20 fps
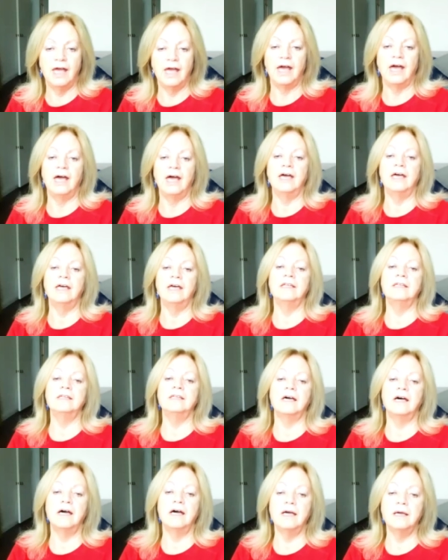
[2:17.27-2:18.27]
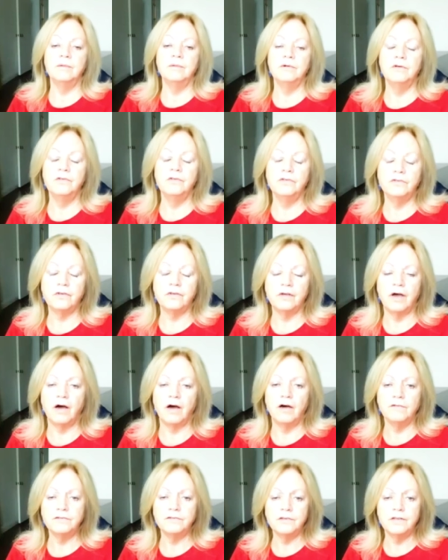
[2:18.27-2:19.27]
And I was,
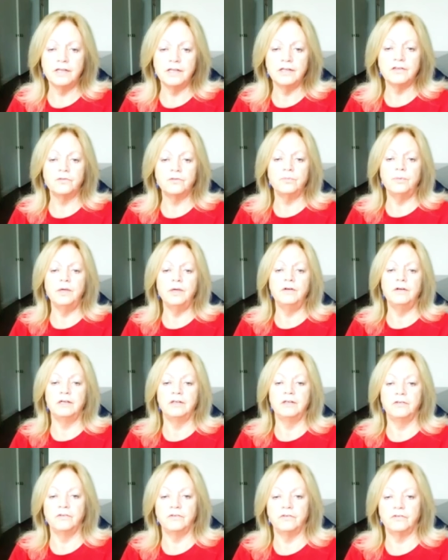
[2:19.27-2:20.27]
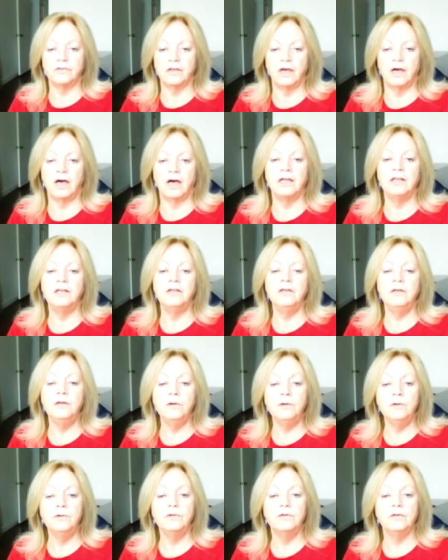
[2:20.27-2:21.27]
after that experience, I
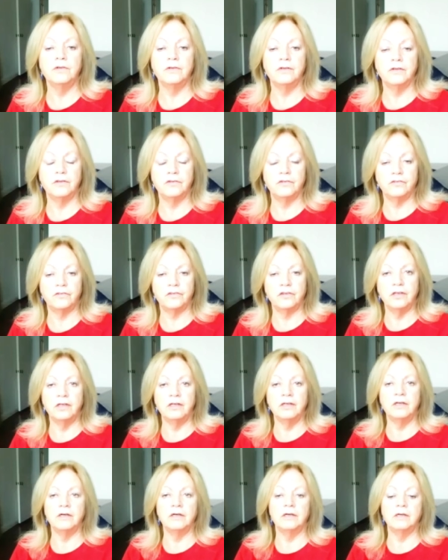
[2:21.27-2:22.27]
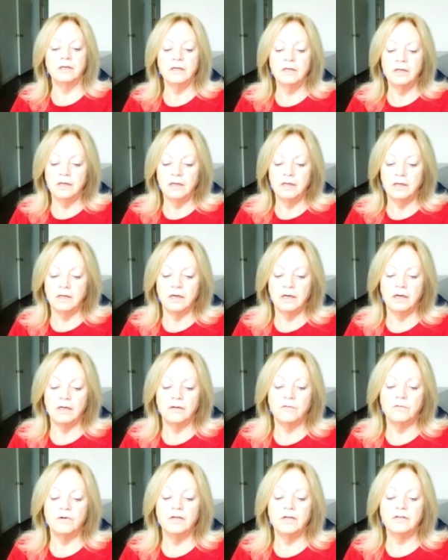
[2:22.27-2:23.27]
knew that the senior
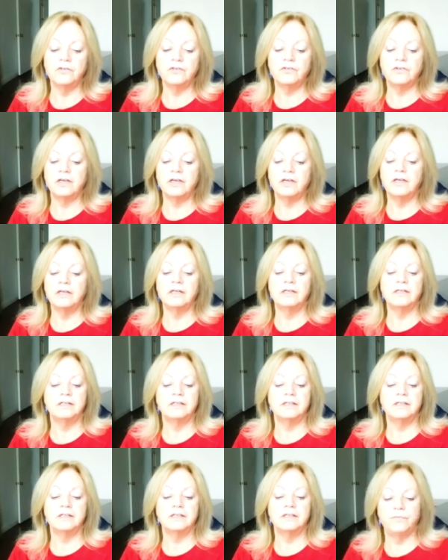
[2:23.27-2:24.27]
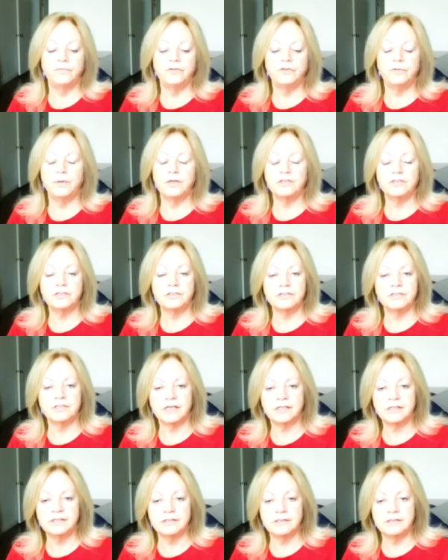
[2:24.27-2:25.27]
real estate specialist
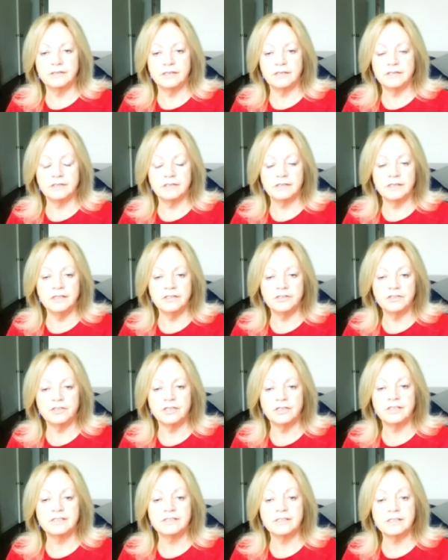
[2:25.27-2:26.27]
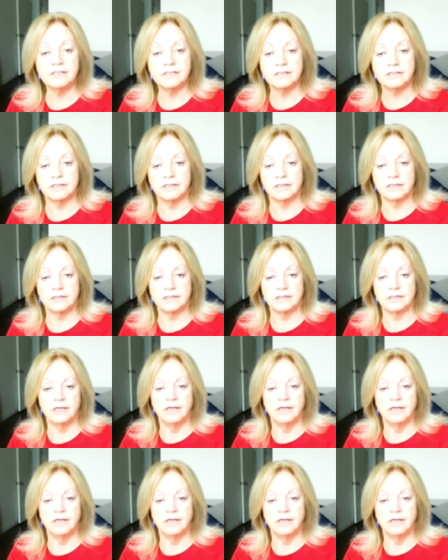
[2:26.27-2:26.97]
designation existed